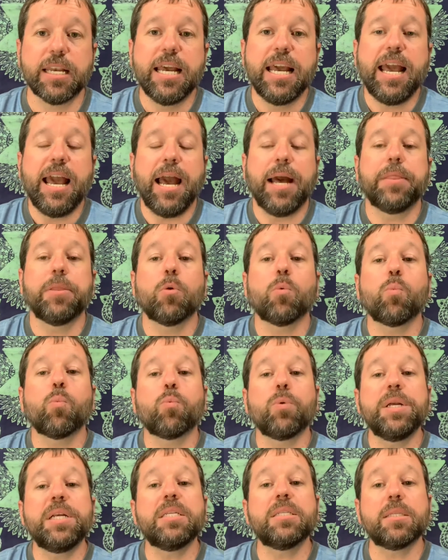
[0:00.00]
And the
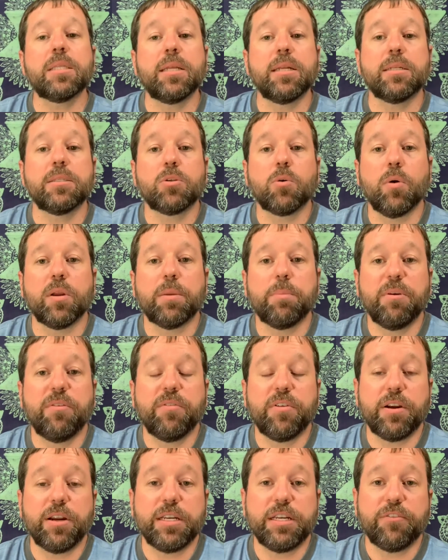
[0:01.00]
reason that it's going to be
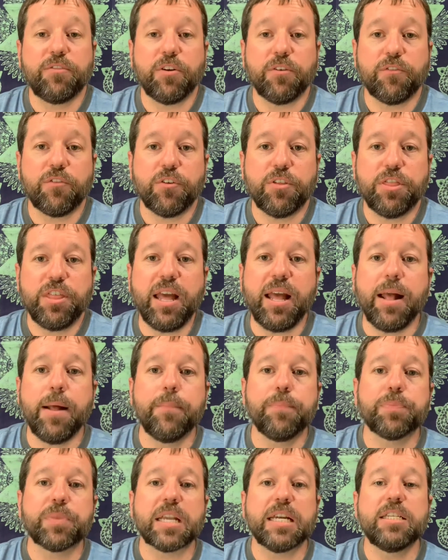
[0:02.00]
very different for
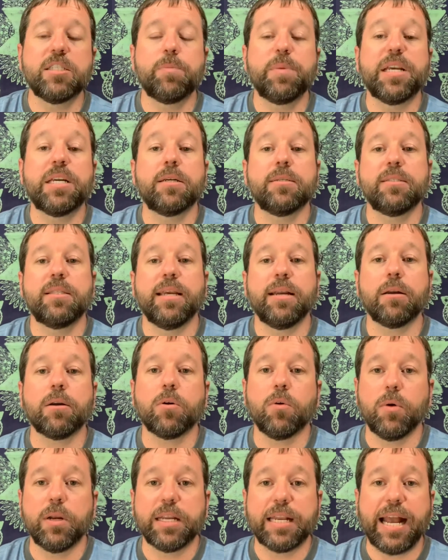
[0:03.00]
them is because they're
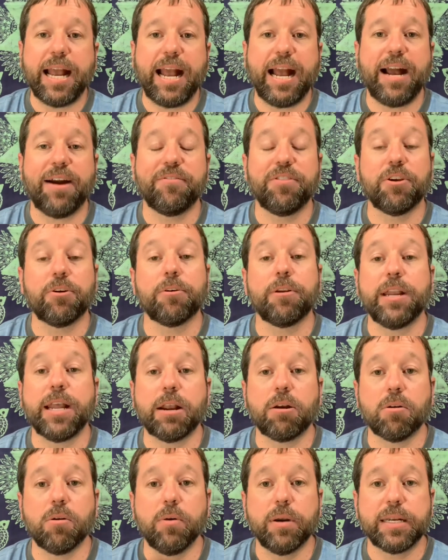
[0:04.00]
going to have their
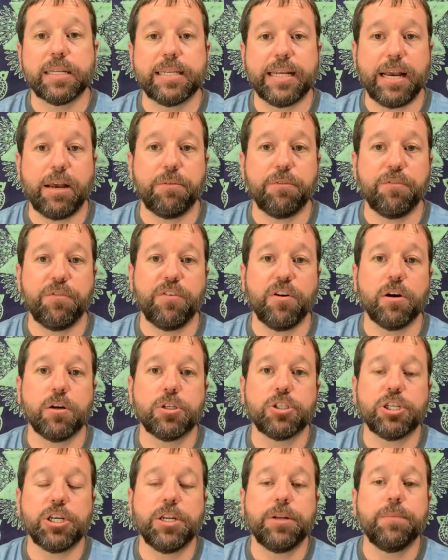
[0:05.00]
narrowing down
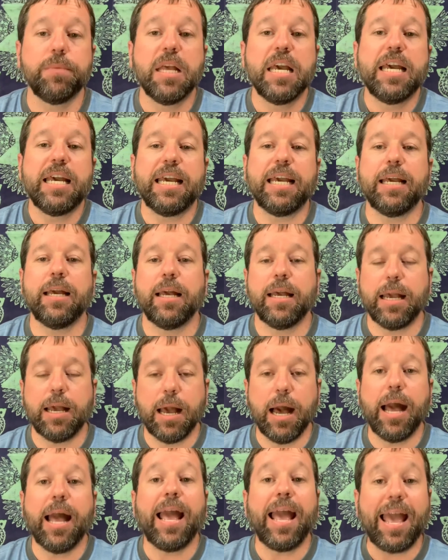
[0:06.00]
function
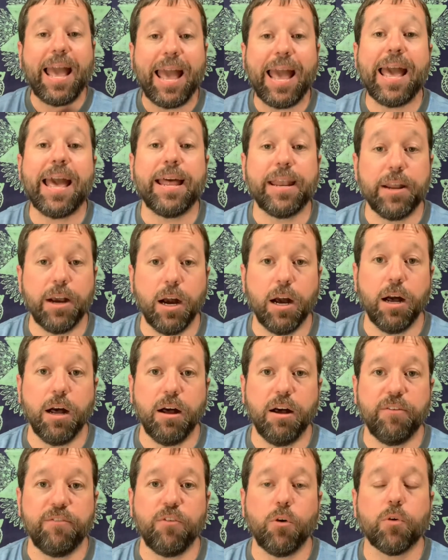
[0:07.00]
ahead
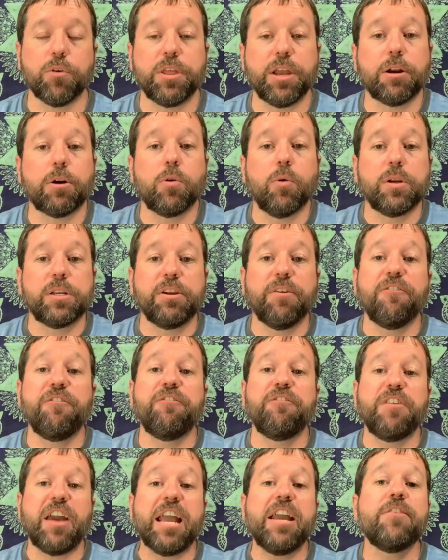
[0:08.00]
of, or they're going to
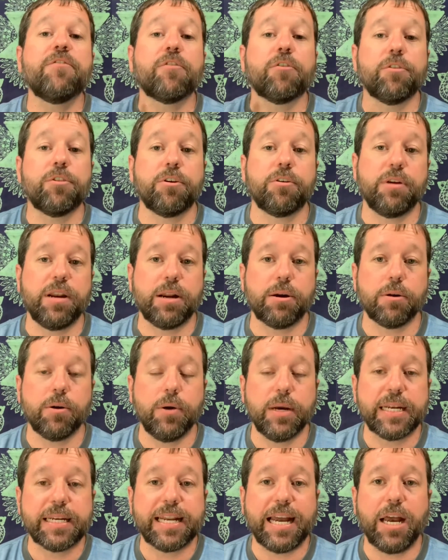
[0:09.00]
favor their
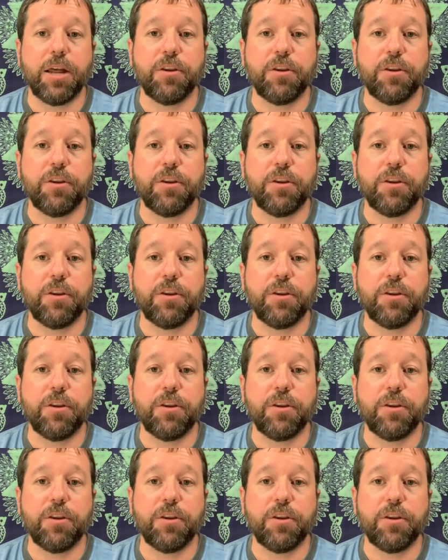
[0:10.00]
narrowing down